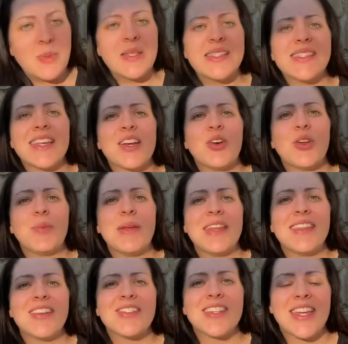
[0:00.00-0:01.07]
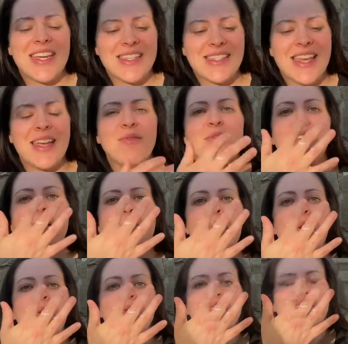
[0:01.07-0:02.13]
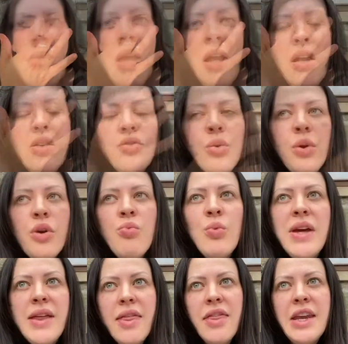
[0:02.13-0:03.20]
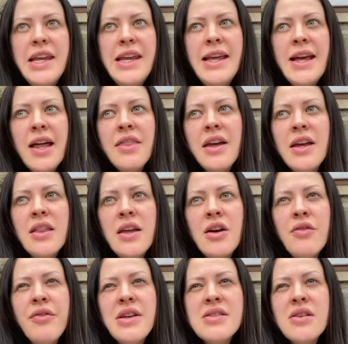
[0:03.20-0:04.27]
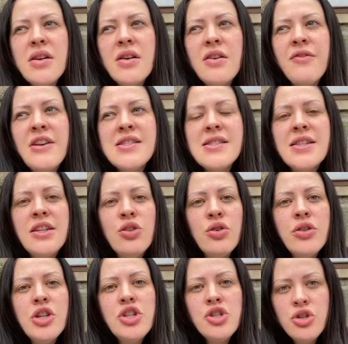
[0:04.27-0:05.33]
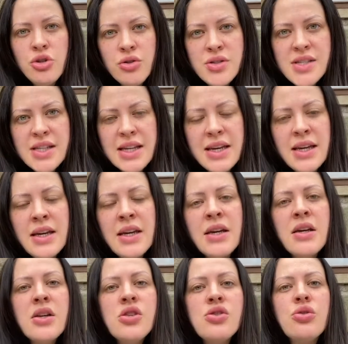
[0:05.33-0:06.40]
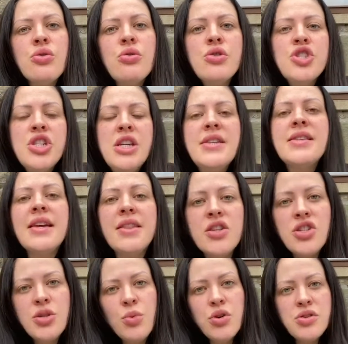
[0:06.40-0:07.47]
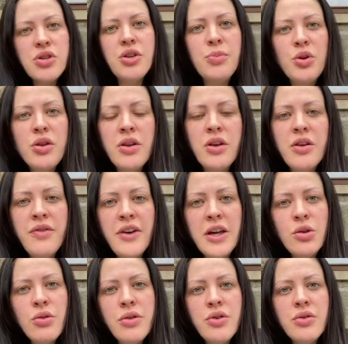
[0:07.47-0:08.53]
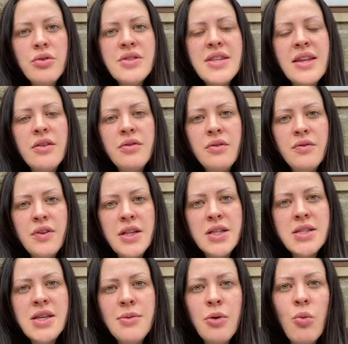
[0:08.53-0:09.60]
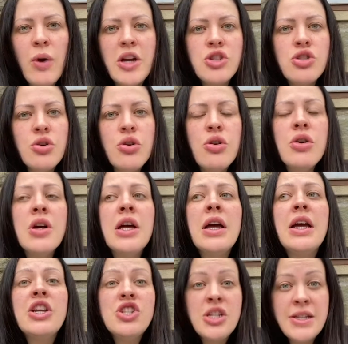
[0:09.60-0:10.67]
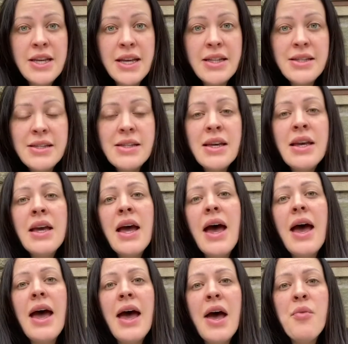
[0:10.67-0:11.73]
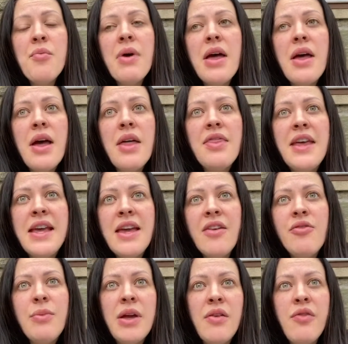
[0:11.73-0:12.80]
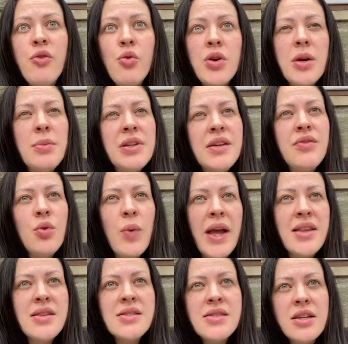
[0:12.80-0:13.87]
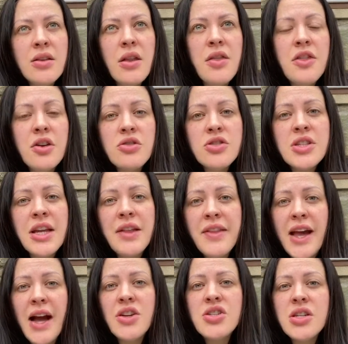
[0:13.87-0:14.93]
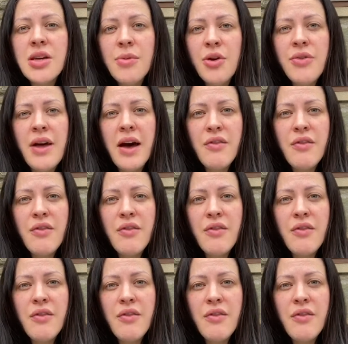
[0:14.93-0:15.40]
sick on me. There's a nice time for a pause. So we're on week 3. I think the health visitor visited on the Tuesday. So she said that she was going to put the referral through to the infant feeding team at Wishaw. She did. They gave me a phone, I believe, the Wednesday or the Thursday, and they actually came out that